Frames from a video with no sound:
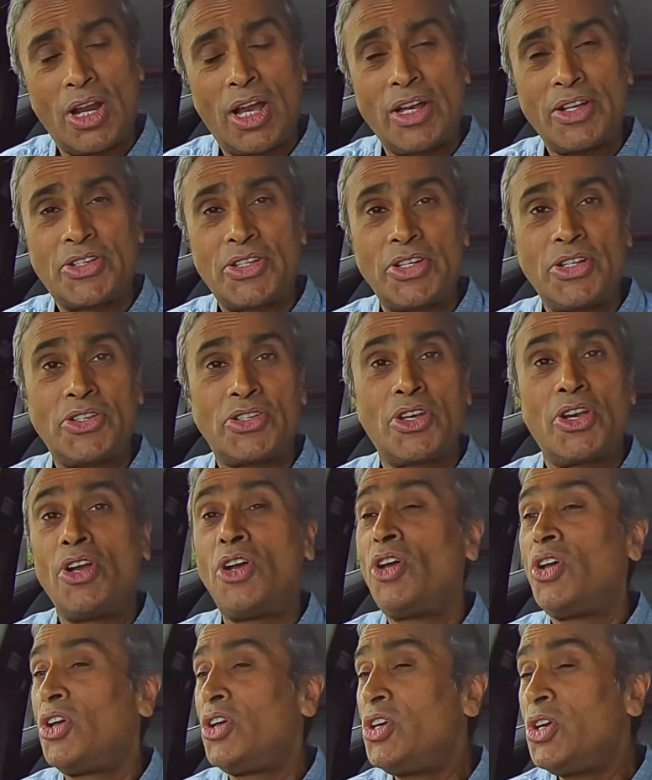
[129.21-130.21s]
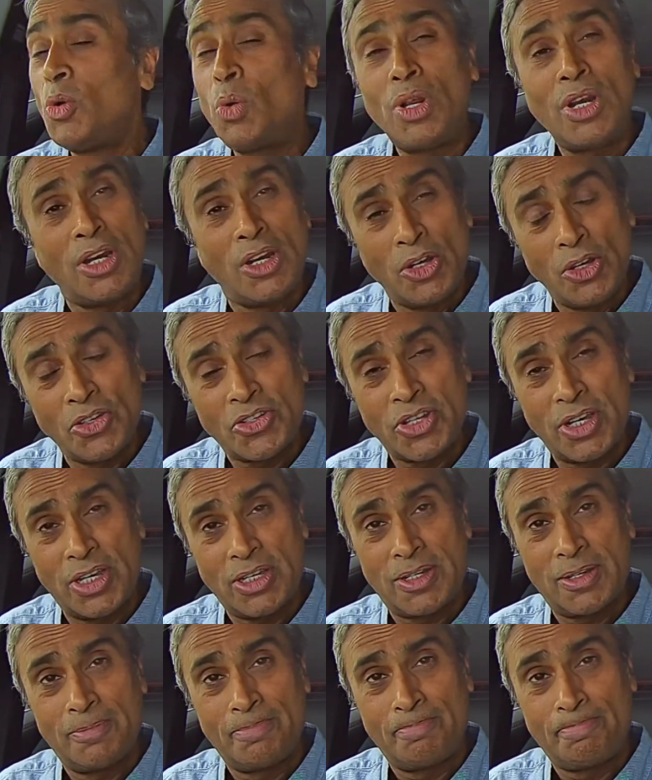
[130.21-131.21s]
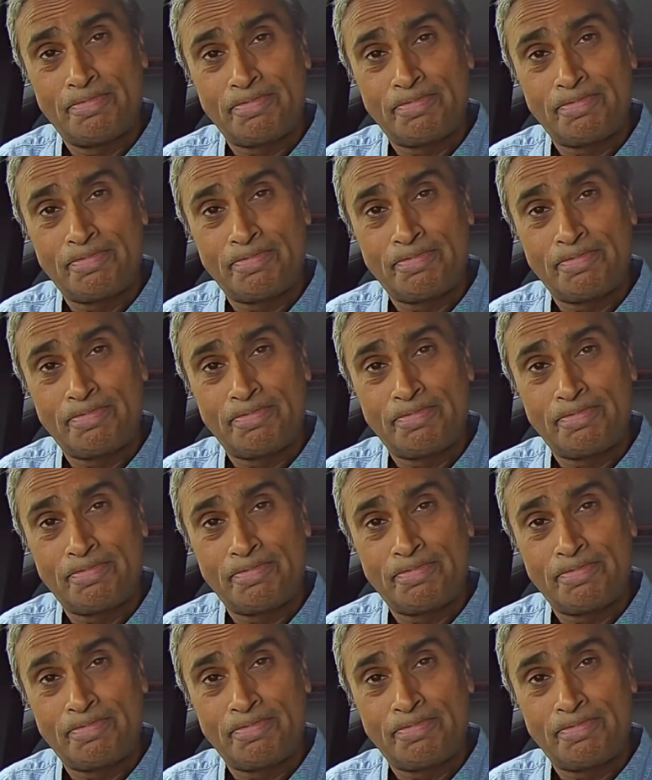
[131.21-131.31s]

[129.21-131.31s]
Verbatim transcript: license, you will lose it.